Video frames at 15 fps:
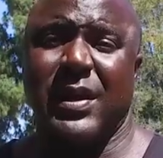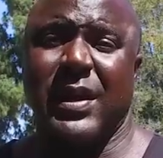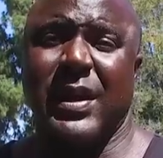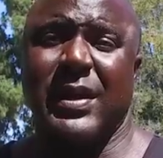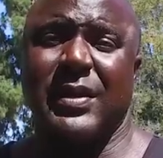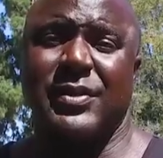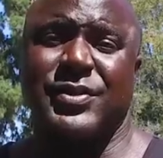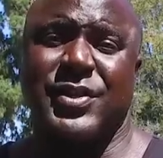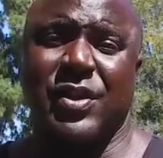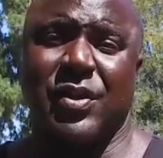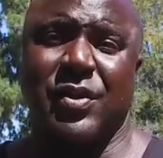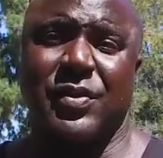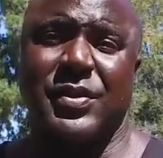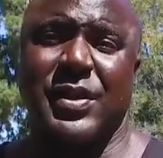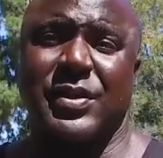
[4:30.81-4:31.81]
and it
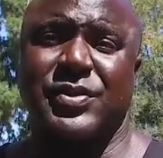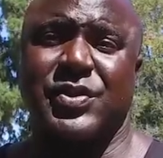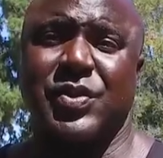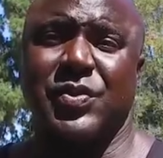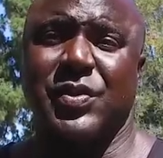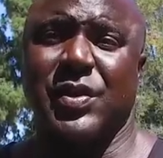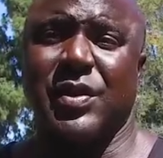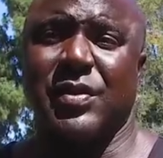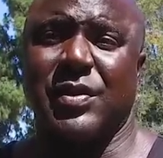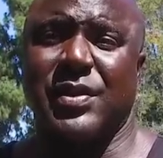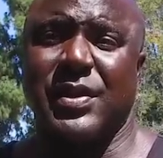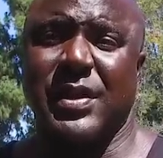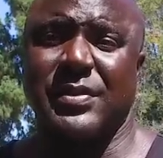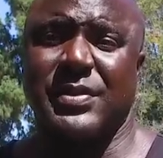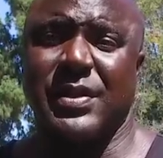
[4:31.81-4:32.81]
turned a two-year
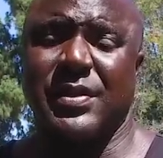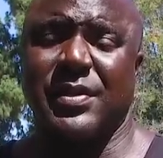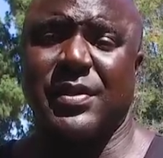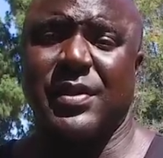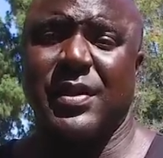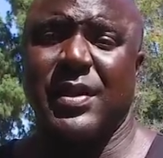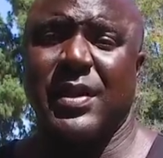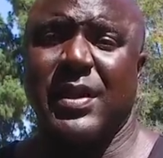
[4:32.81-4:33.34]
sentence